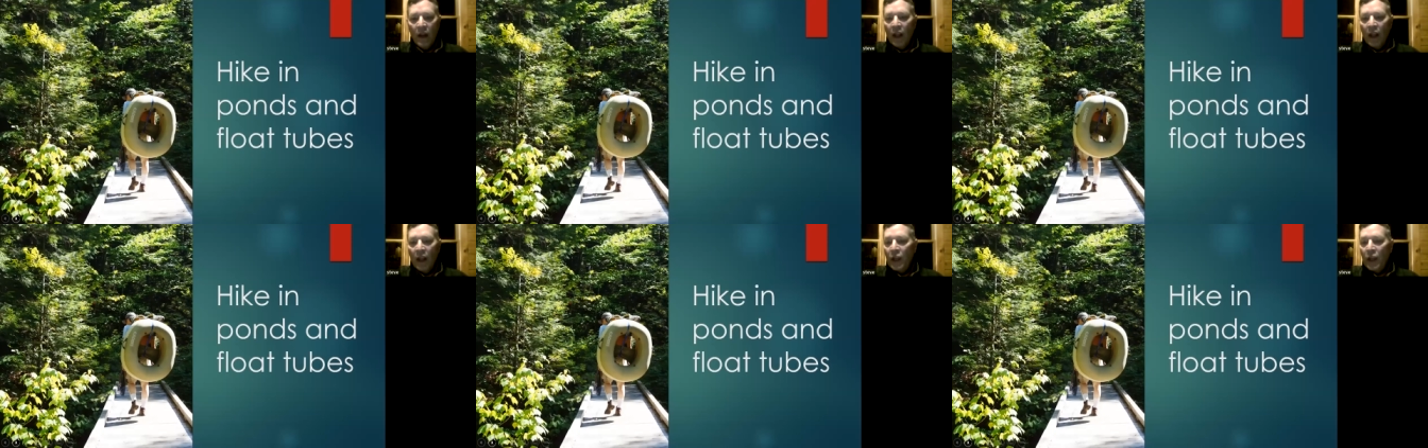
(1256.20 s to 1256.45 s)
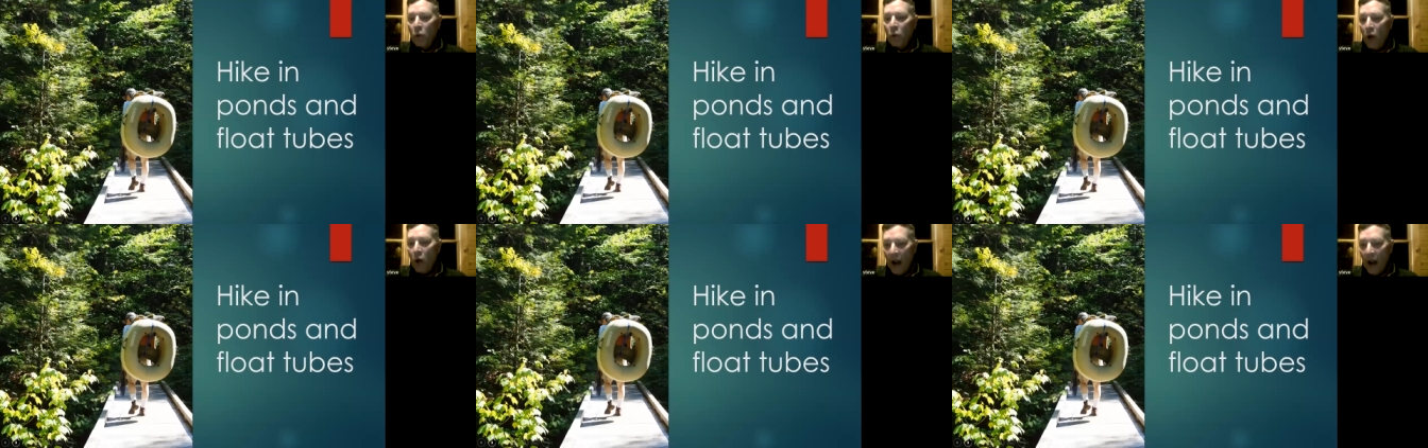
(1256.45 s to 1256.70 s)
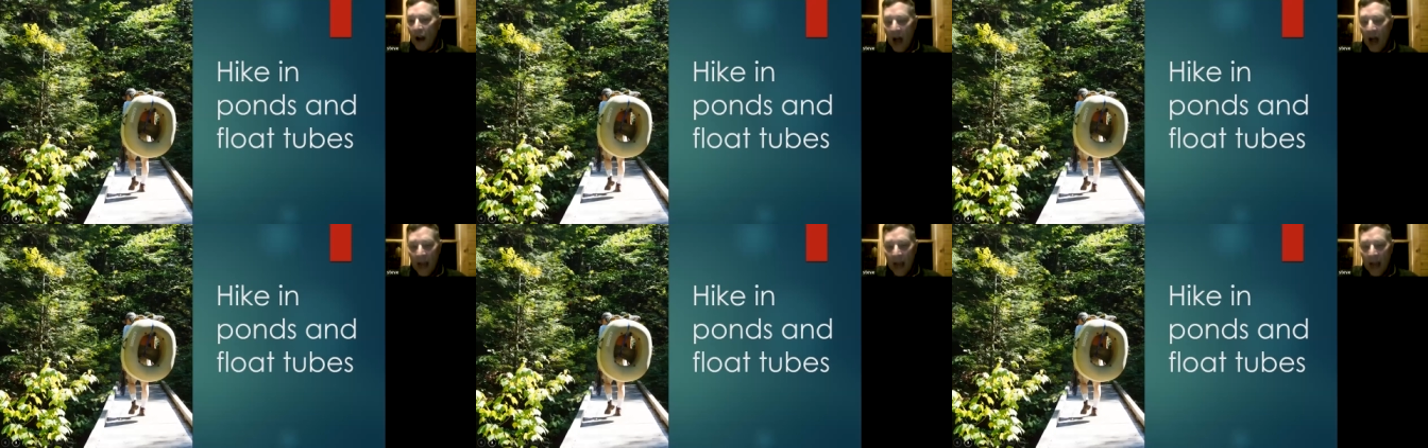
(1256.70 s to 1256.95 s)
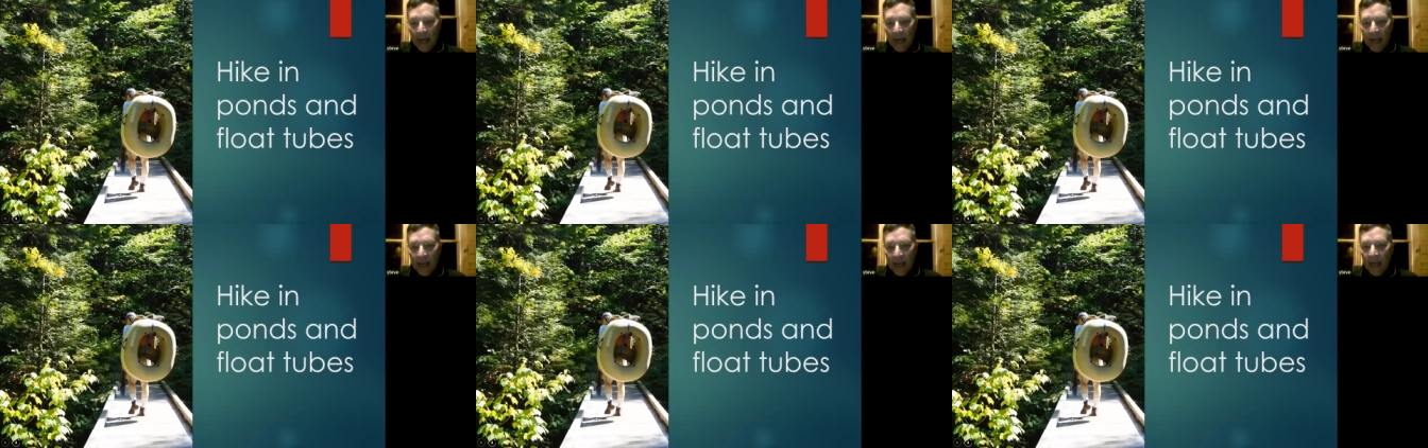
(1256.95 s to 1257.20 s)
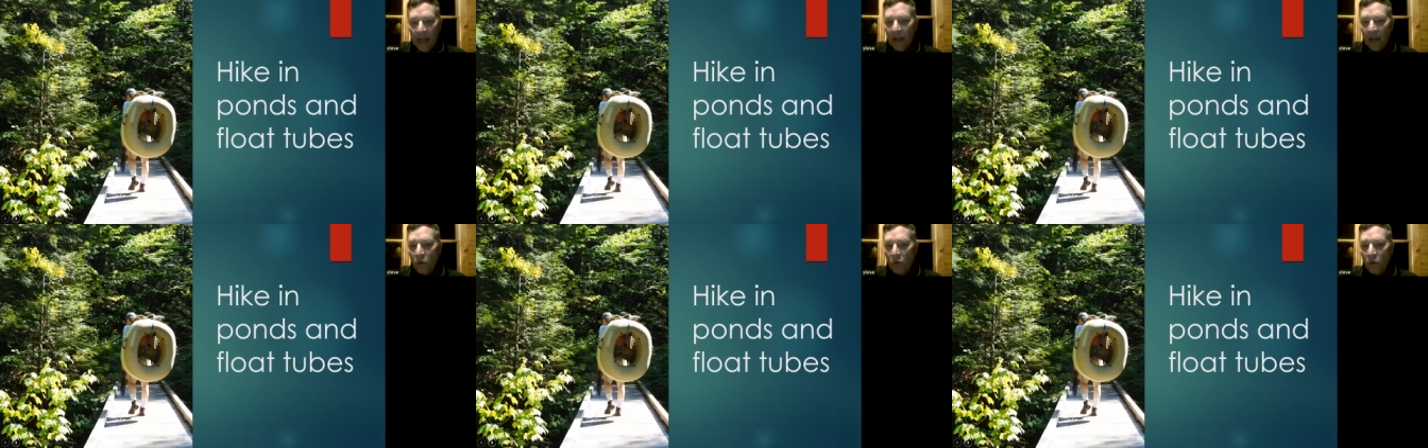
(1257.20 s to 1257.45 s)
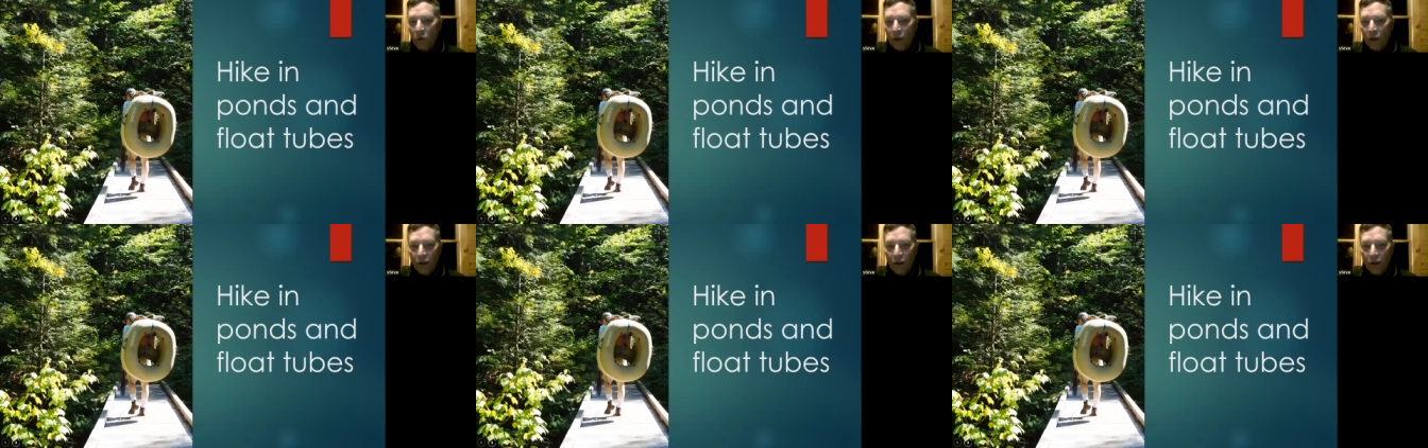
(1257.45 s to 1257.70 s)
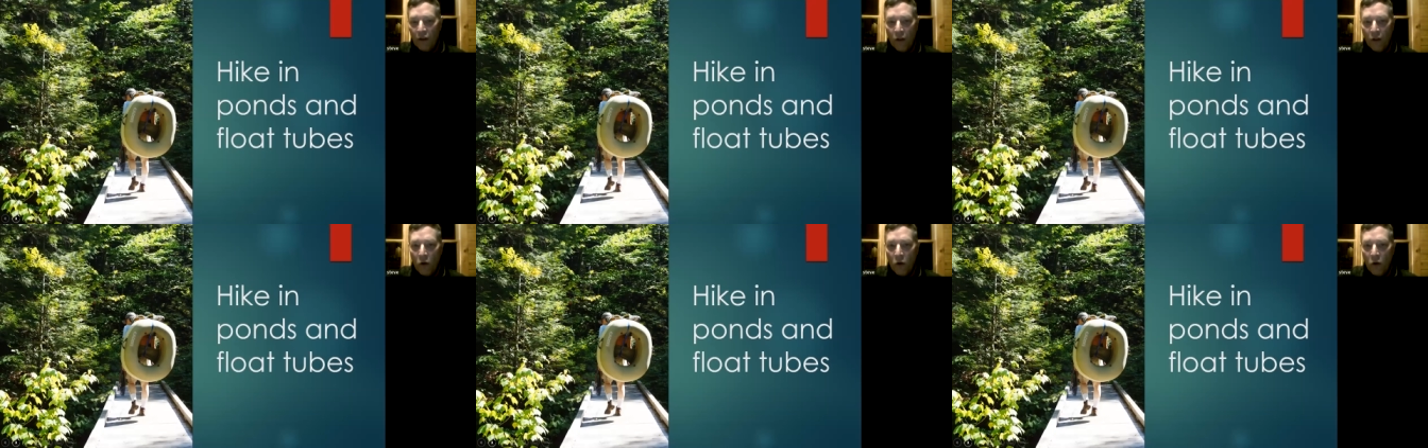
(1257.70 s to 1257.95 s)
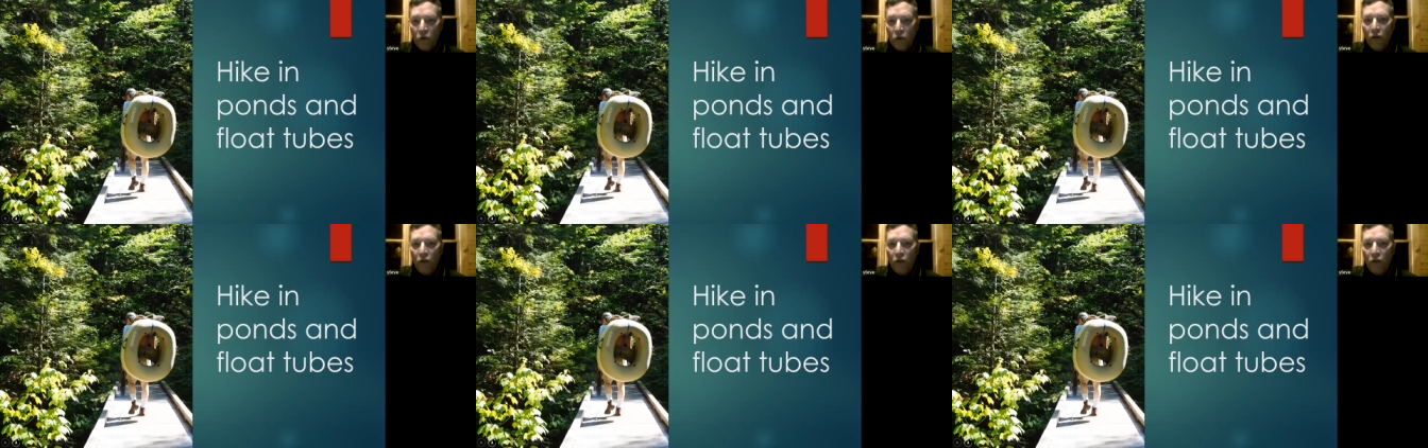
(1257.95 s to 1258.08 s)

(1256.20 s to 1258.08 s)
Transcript: You want to hike in with your float